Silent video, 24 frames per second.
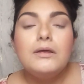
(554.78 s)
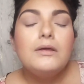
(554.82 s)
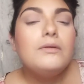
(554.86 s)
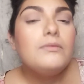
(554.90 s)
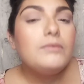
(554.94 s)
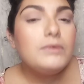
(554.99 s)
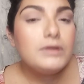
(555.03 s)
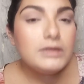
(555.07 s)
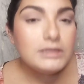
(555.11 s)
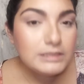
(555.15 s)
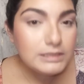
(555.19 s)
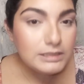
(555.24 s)

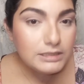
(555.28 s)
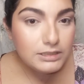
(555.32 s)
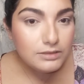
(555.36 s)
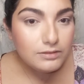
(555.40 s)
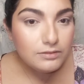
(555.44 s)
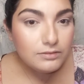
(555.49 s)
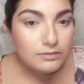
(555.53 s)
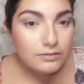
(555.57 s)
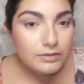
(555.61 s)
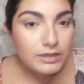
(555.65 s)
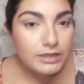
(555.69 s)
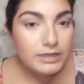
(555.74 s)
What does he
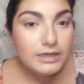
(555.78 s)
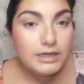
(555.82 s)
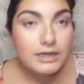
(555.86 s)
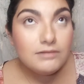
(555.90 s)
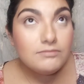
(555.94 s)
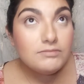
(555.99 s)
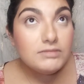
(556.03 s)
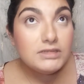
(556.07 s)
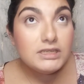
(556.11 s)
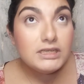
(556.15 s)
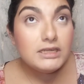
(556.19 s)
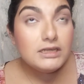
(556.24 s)
do? He
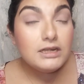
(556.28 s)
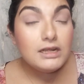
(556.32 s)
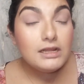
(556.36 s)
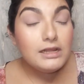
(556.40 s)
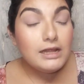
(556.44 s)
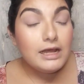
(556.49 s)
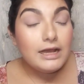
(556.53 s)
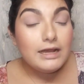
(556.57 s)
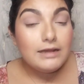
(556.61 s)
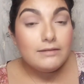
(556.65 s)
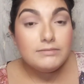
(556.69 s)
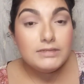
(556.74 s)
comes in,
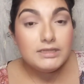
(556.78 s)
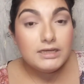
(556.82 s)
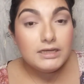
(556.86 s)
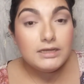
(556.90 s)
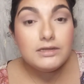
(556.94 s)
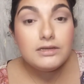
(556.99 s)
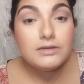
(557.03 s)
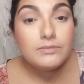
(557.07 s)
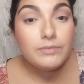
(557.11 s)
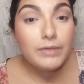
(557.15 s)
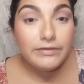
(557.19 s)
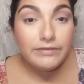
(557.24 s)
climbs
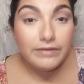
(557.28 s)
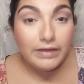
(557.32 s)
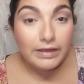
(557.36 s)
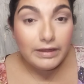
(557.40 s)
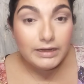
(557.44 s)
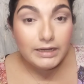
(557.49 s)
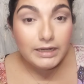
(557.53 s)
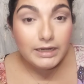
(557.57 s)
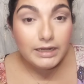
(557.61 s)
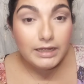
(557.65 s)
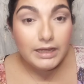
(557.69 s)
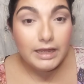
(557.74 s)
under my
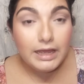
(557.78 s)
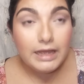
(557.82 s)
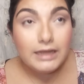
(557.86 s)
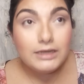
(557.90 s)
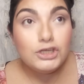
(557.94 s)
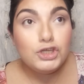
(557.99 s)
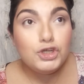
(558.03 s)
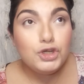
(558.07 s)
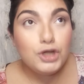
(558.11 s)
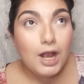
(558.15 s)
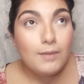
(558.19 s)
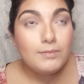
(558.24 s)
vanity and
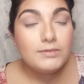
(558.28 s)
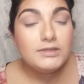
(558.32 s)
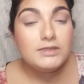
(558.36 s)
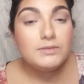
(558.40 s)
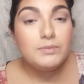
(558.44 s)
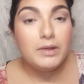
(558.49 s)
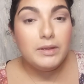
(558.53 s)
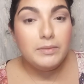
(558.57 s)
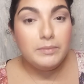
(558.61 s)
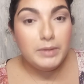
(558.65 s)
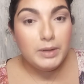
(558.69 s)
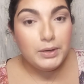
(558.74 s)
drops
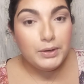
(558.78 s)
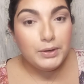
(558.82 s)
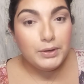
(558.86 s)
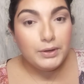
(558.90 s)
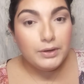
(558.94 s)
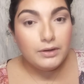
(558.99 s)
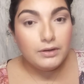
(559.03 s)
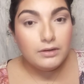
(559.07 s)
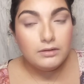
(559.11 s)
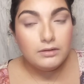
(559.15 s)
my mirror.